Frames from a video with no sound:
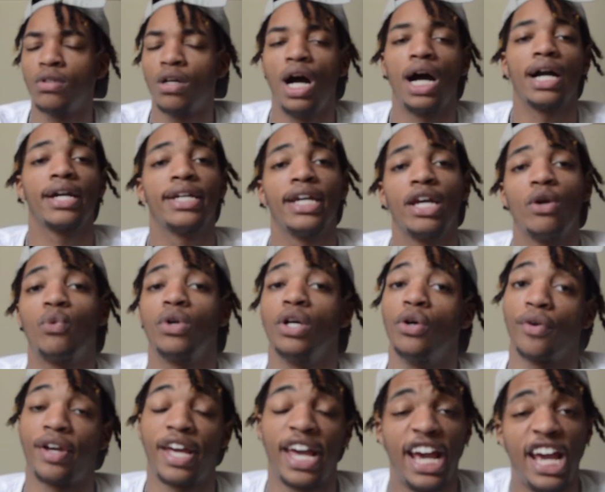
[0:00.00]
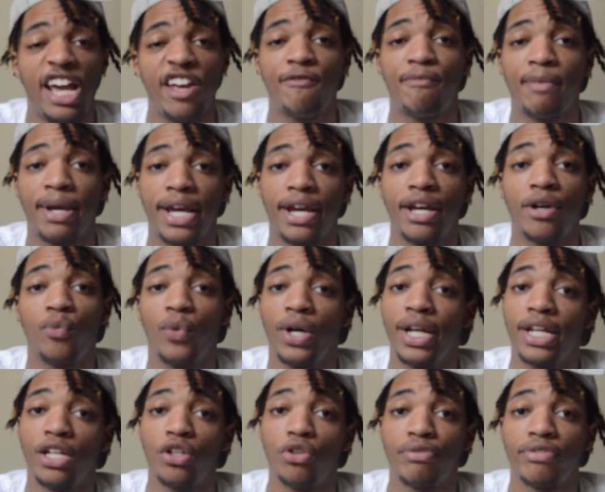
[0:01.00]
I can get real caveman
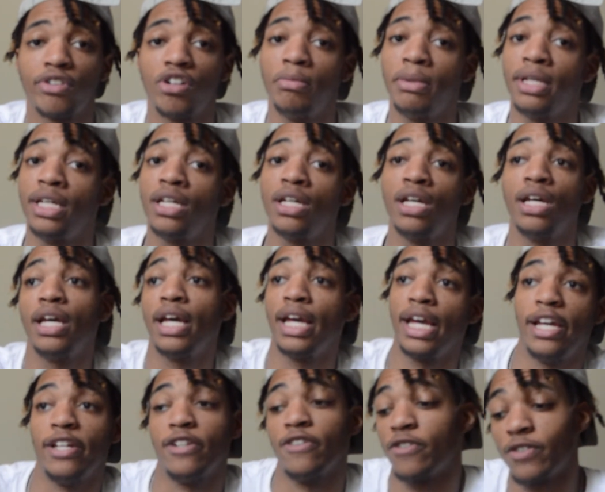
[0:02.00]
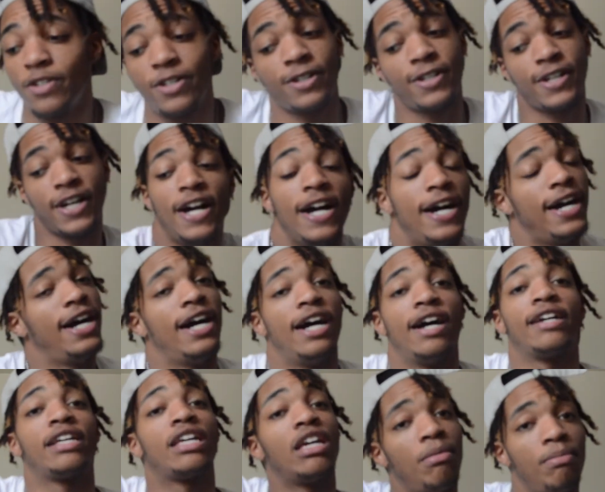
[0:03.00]
with it, you feel me? And
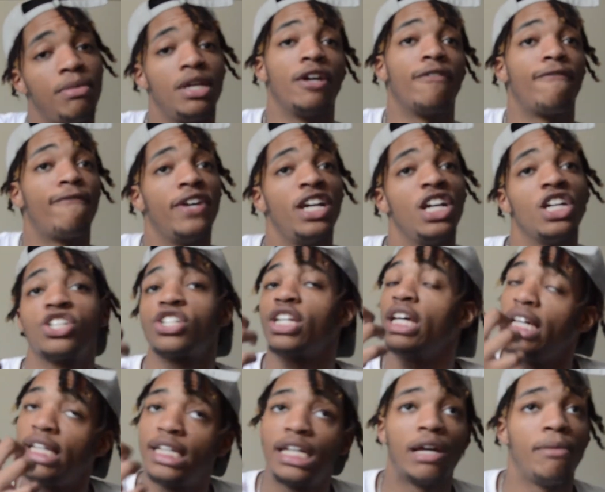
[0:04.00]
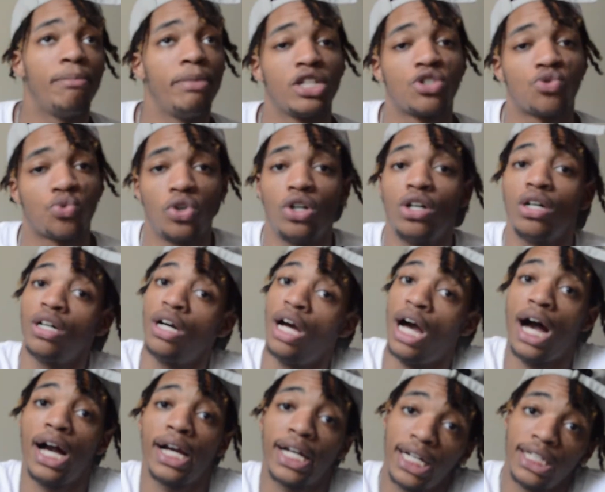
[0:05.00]
God, give me a fish, eat that bitch raw.
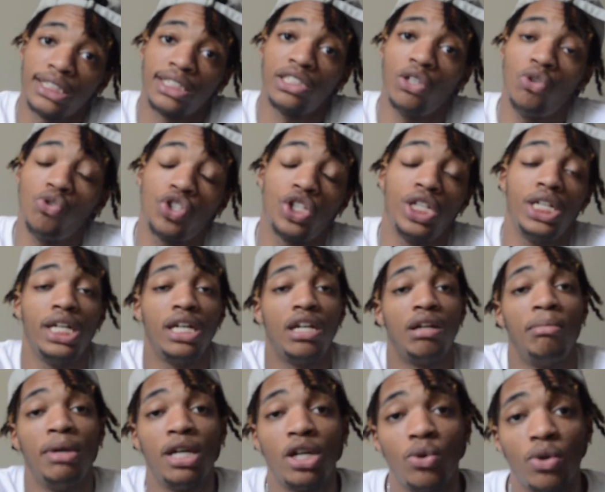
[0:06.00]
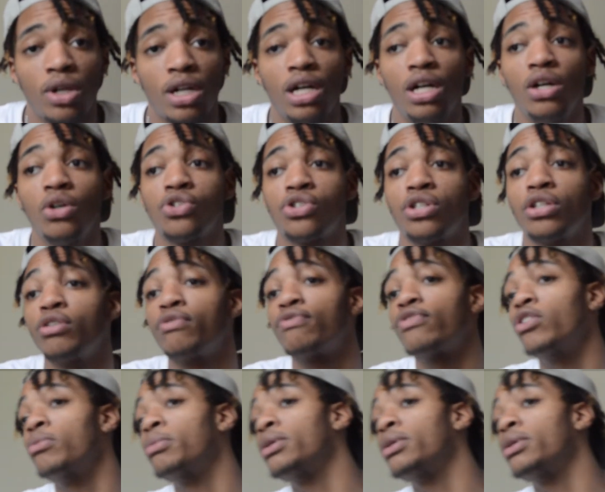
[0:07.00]
I got sushi in the middle of the ocean, you feel